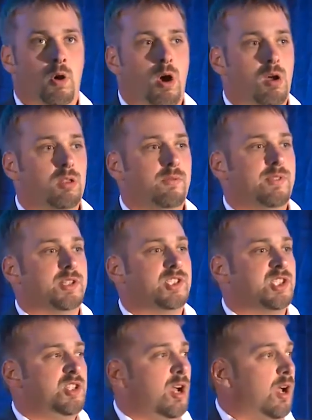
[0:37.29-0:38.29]
all of the
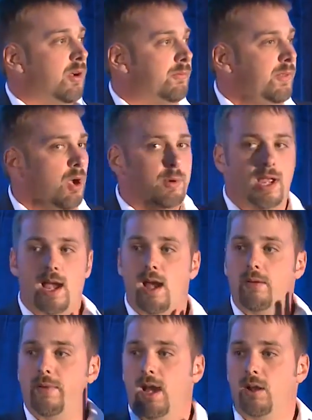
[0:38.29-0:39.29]
stuff that we
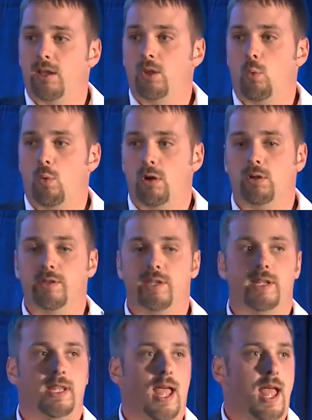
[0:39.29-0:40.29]
have out in the world
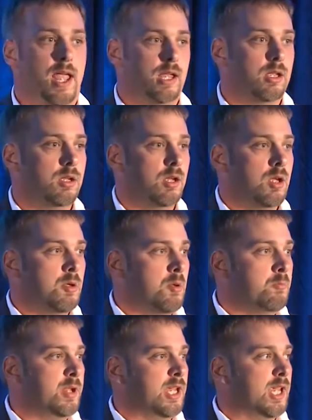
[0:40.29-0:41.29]
today,
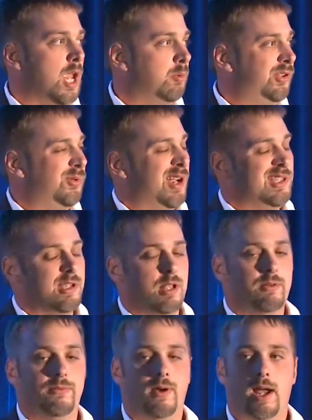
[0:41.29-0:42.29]
being able to
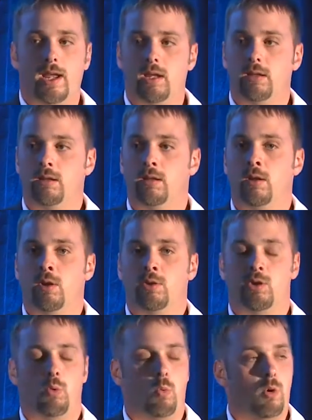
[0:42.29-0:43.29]
identify it,
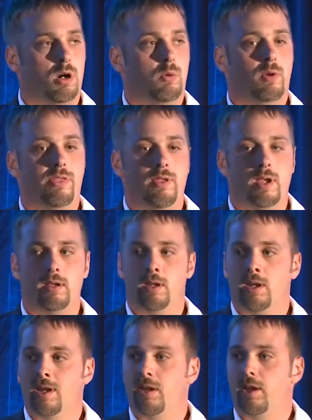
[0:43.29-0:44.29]
to work with it,
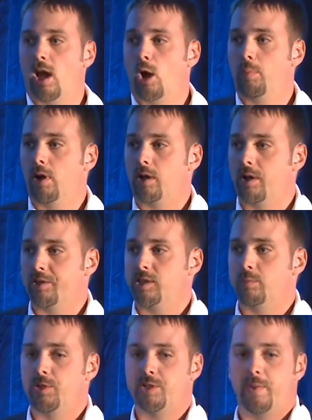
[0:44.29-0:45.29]
and to help our
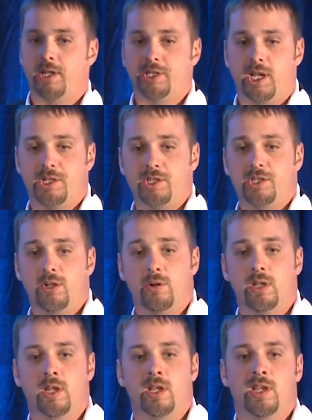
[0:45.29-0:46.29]
customers make changes to
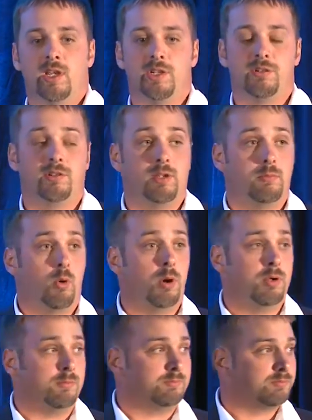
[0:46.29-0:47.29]
it is really
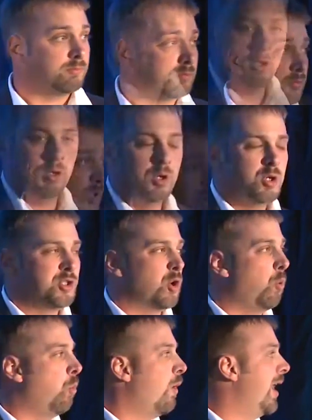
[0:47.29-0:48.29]
important.
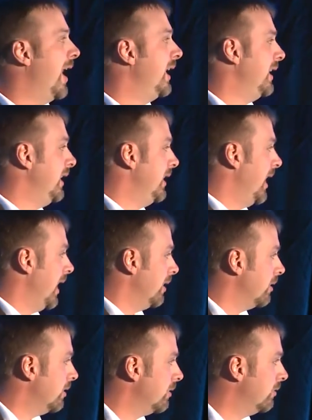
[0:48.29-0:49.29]
So why
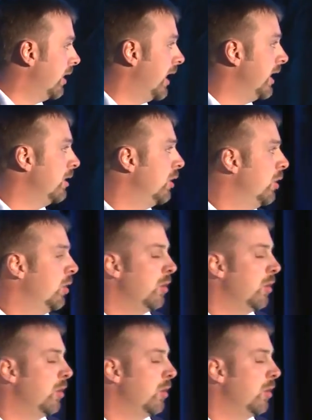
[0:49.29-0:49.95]
eGain, right?